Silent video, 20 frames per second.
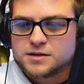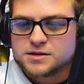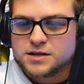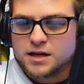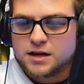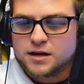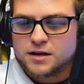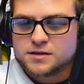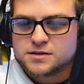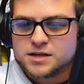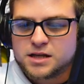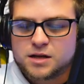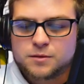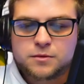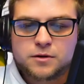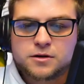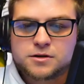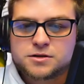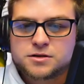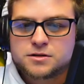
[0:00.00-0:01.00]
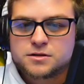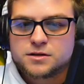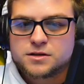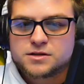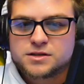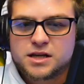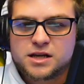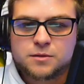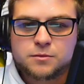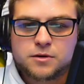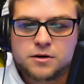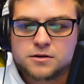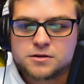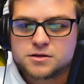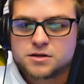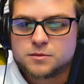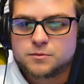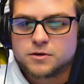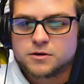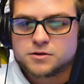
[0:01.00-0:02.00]
ain't this ain't a merch. This ain't a
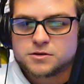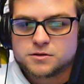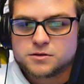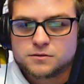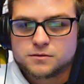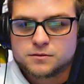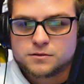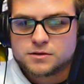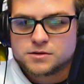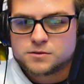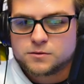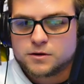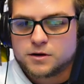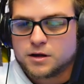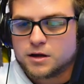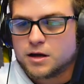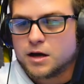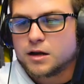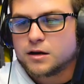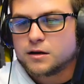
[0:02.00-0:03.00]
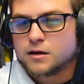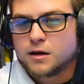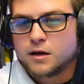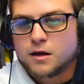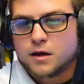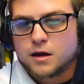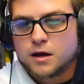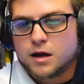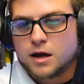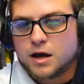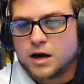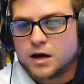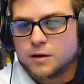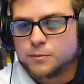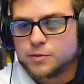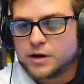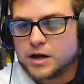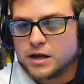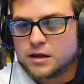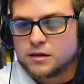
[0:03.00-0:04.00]
merch commercial. Swear to God. Uh,
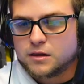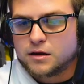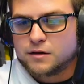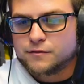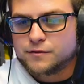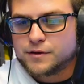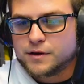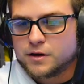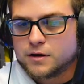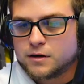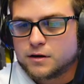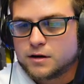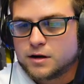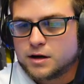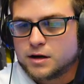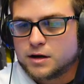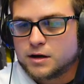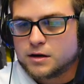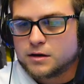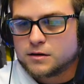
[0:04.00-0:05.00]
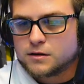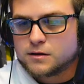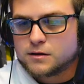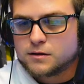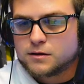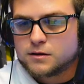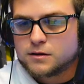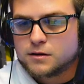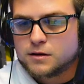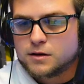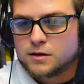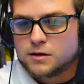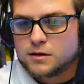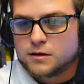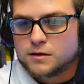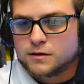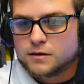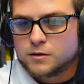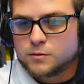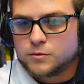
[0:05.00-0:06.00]
but I love their uh,
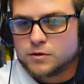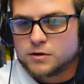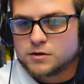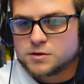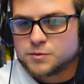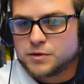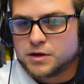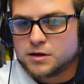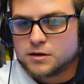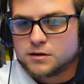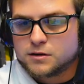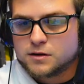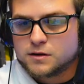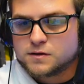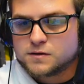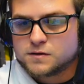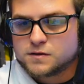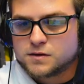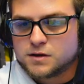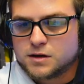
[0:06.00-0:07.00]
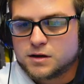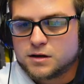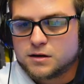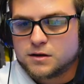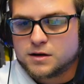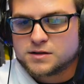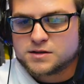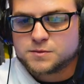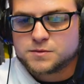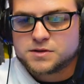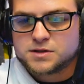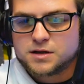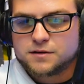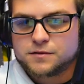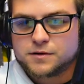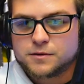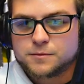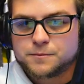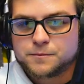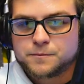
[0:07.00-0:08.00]
their merch, man. It's uh, awesome stuff here.